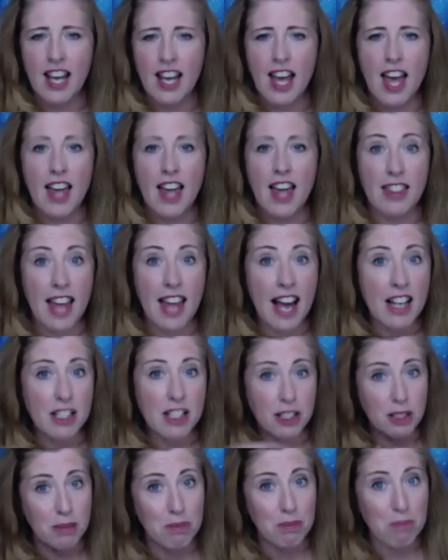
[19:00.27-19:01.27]
And that
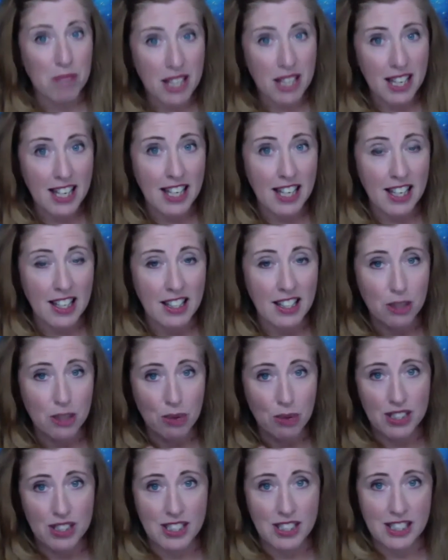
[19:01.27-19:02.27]
to me is
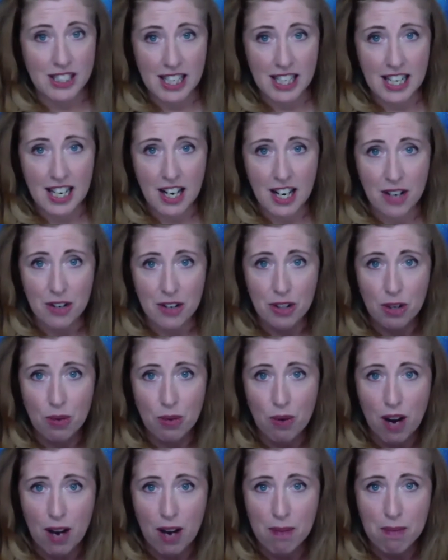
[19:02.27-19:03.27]
what's sitting under the
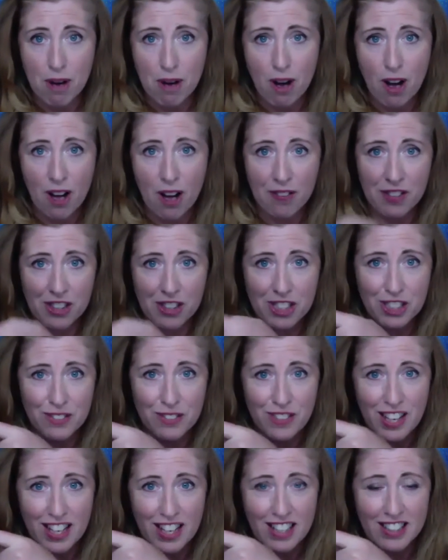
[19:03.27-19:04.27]
right paw of the
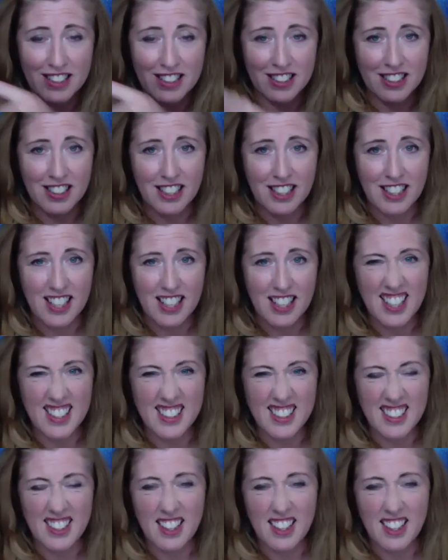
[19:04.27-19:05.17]
Sphinx is